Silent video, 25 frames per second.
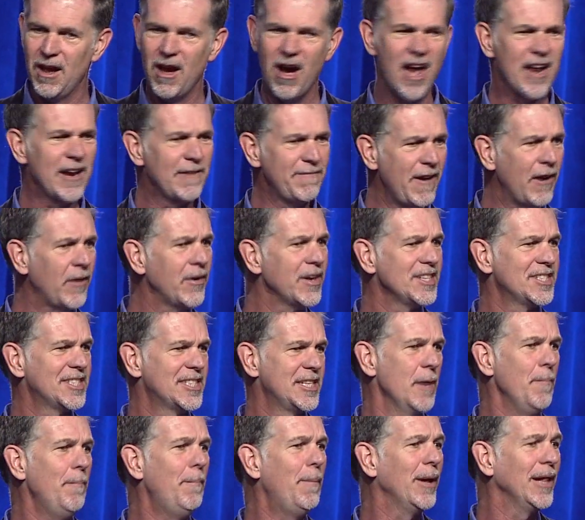on a very
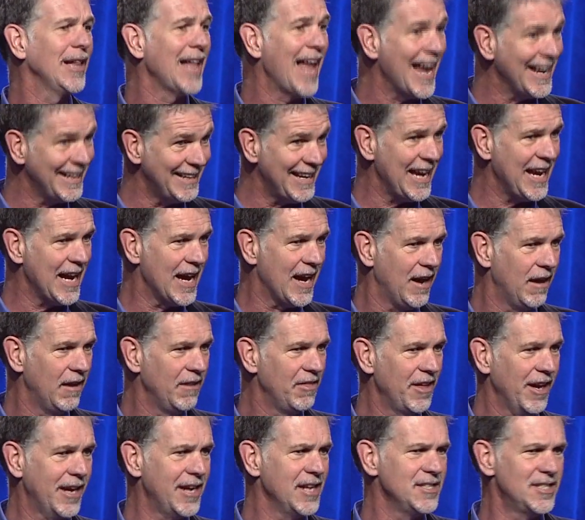simple idea,
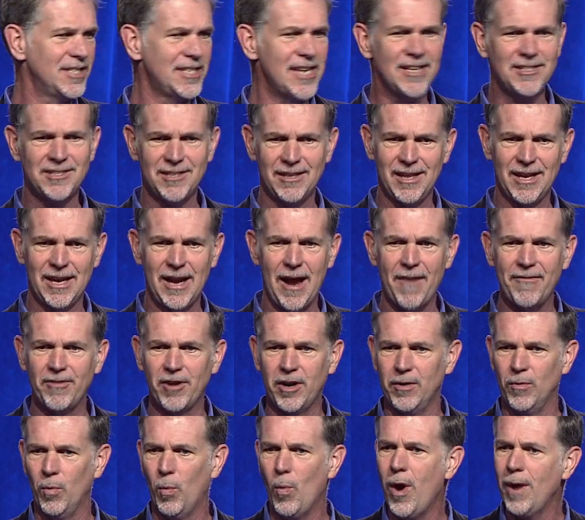the consent of the
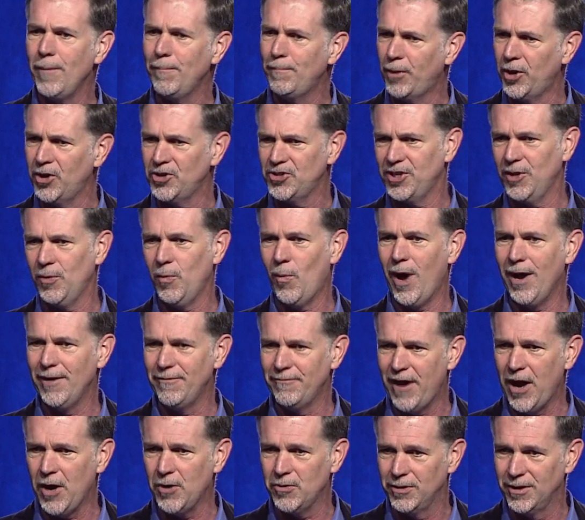governed, one person, one
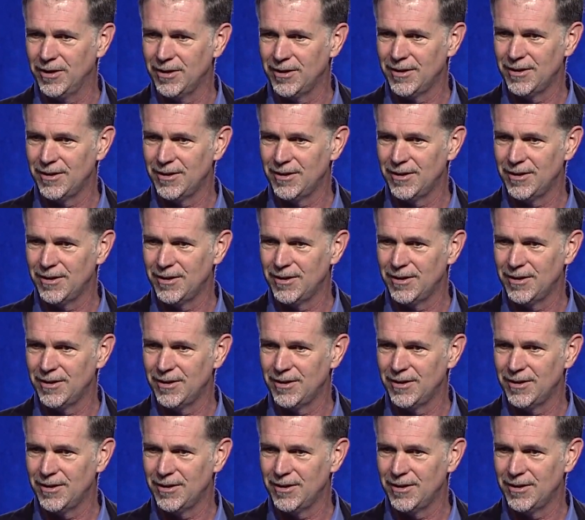vote.